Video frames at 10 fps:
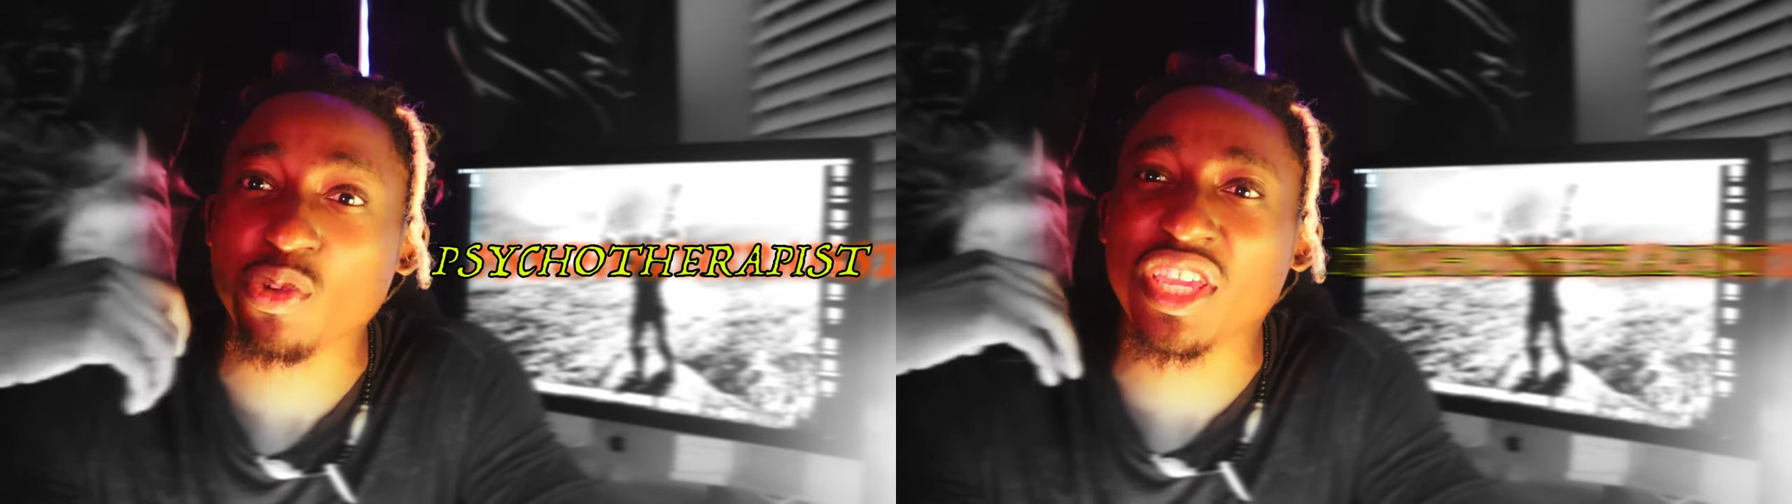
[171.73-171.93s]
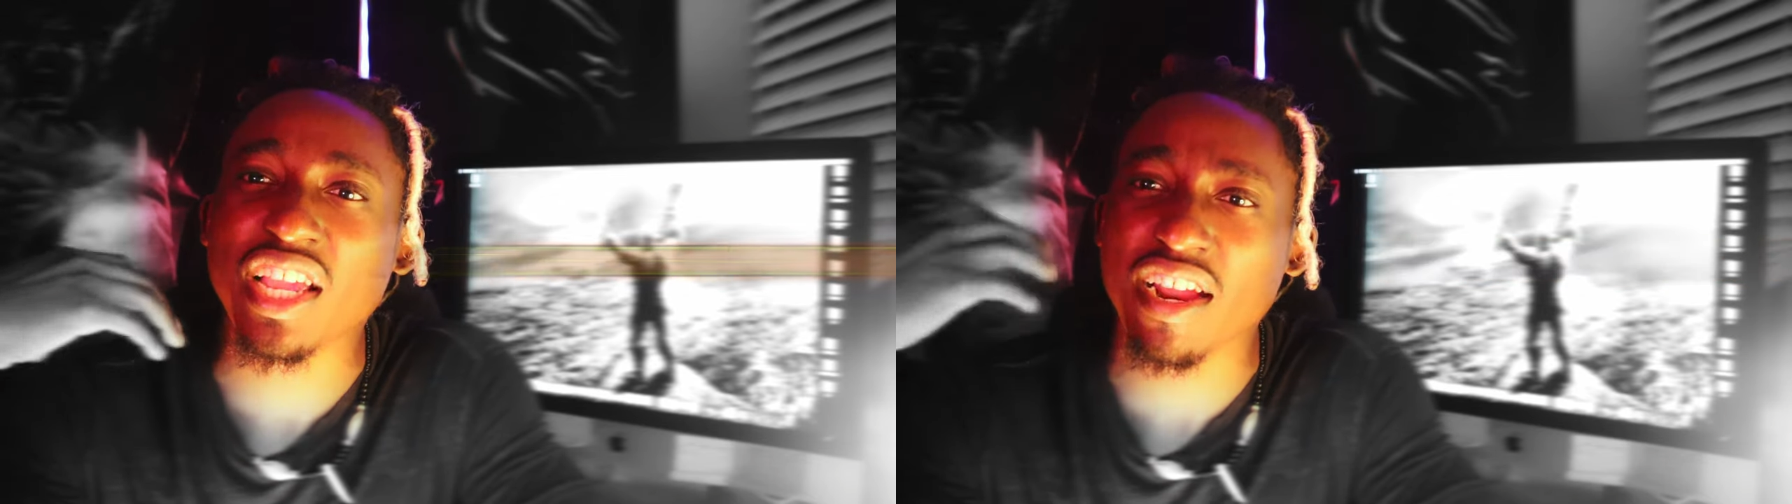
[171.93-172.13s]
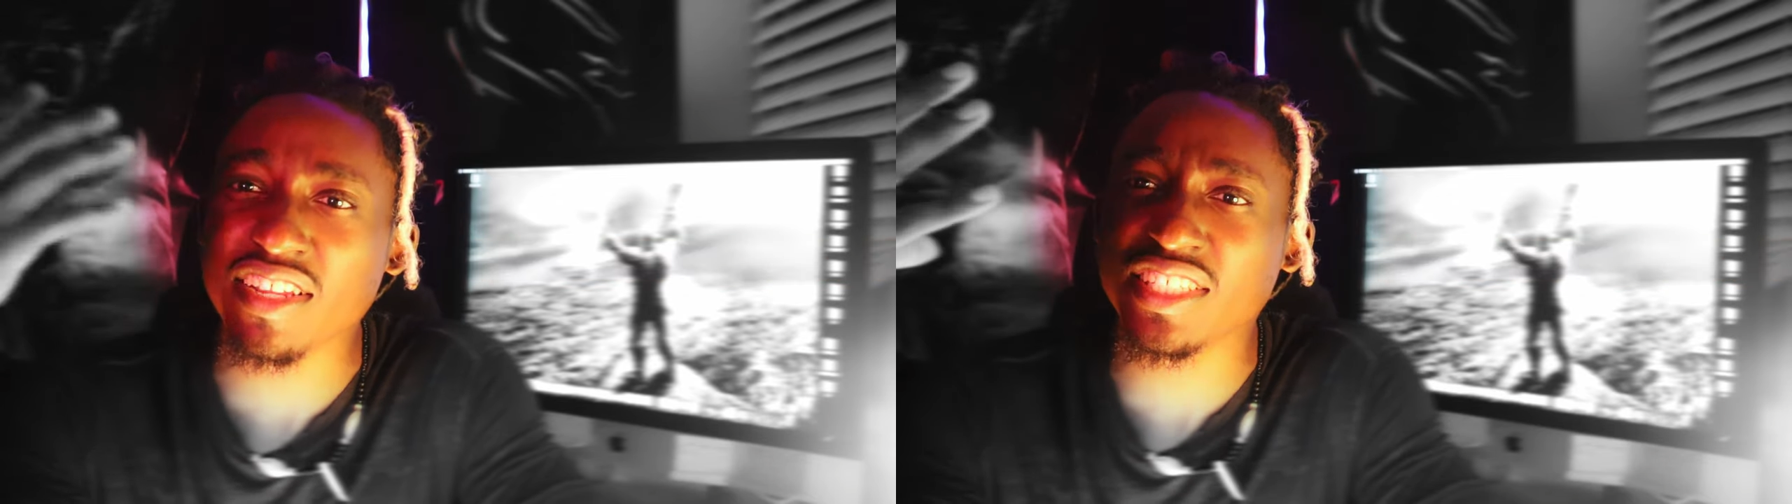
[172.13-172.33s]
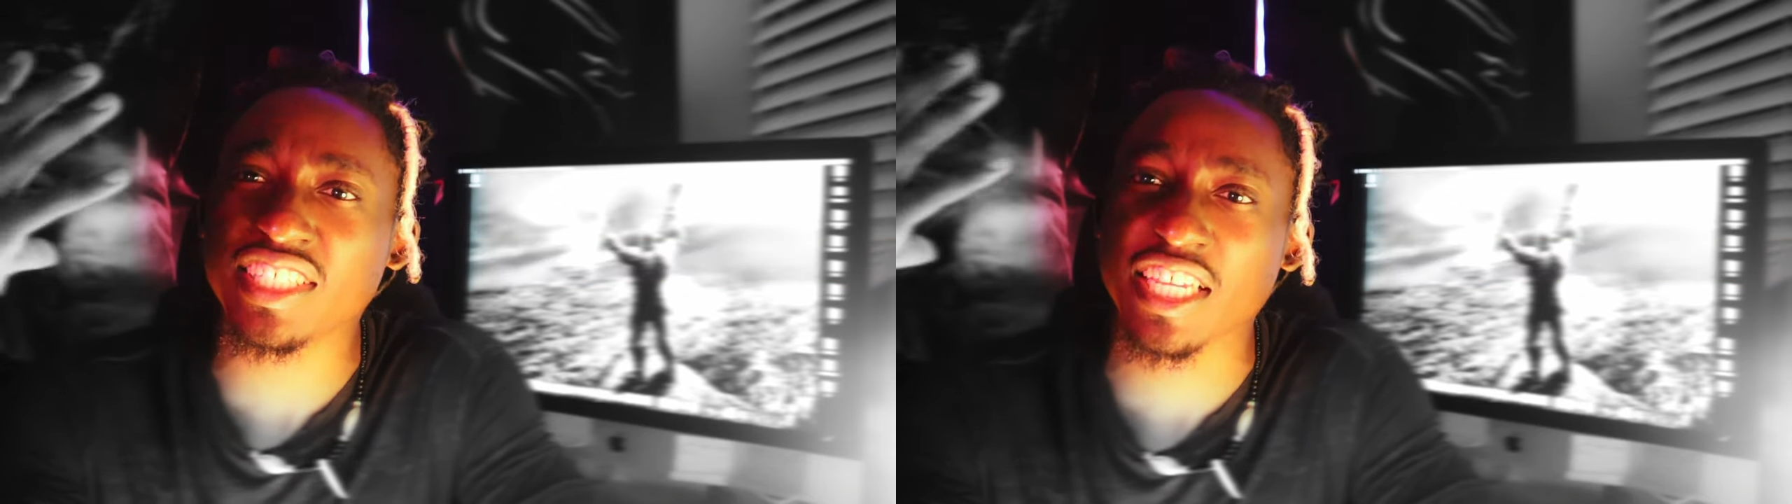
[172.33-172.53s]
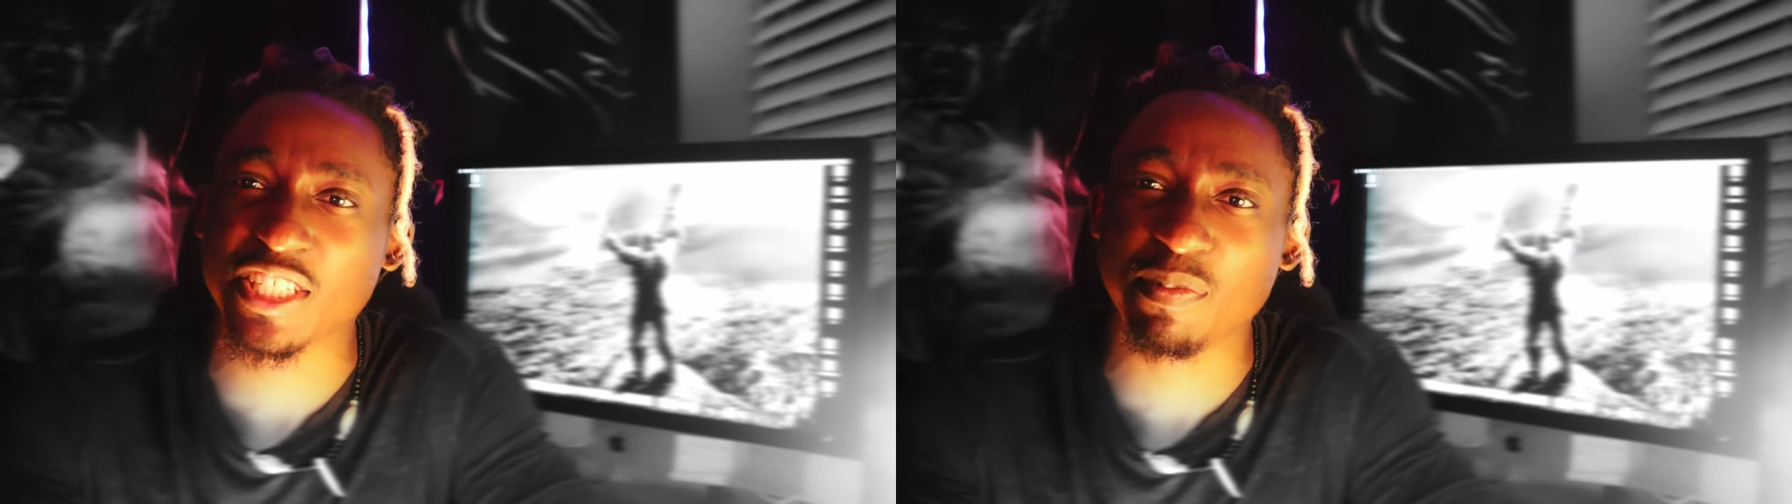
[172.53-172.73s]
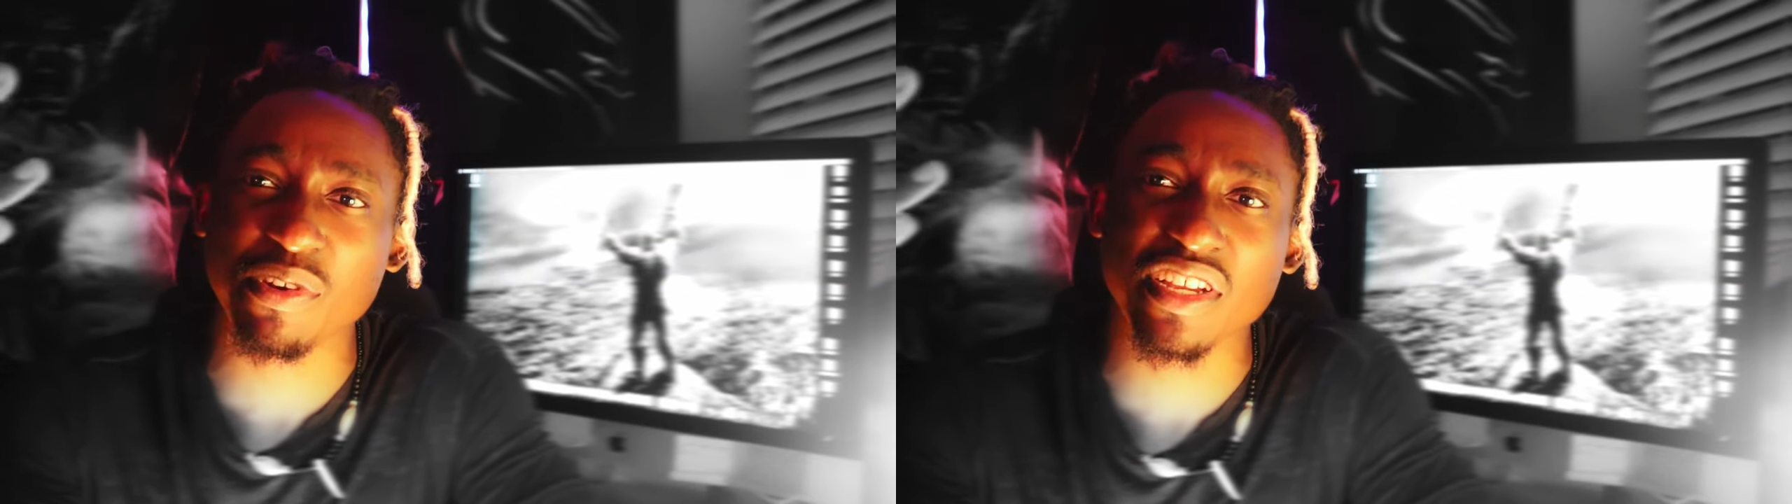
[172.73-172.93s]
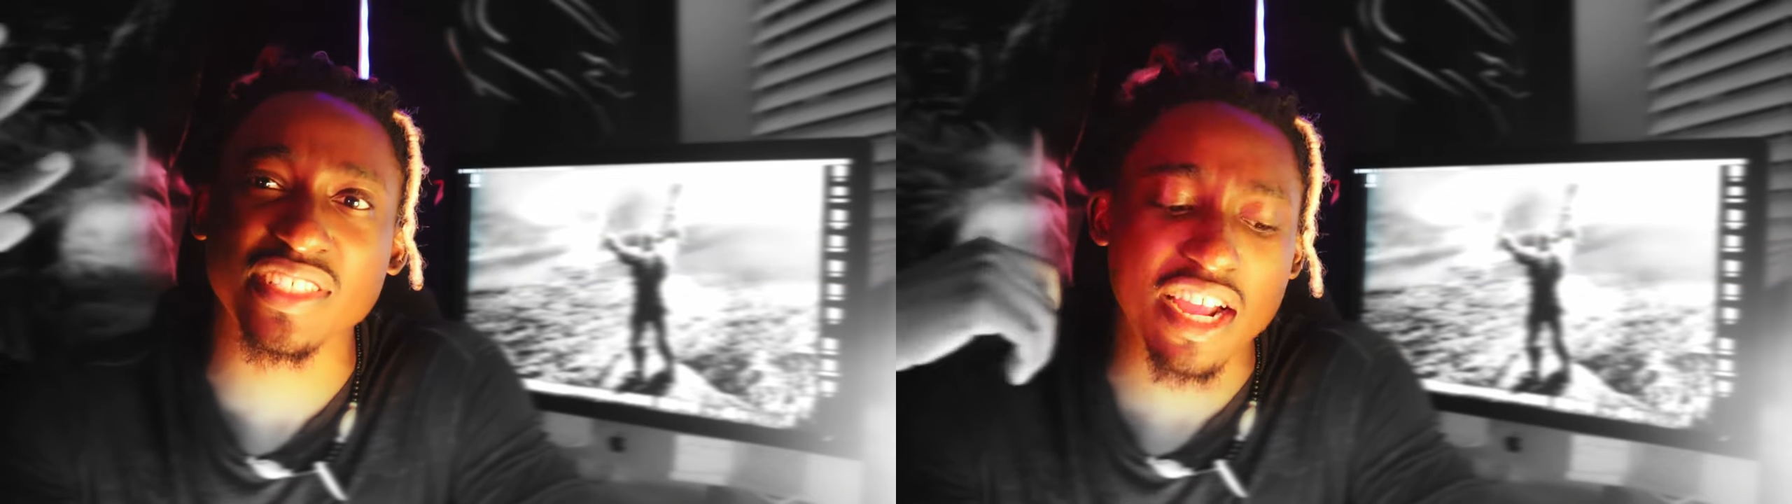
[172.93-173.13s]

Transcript: So he carries his experience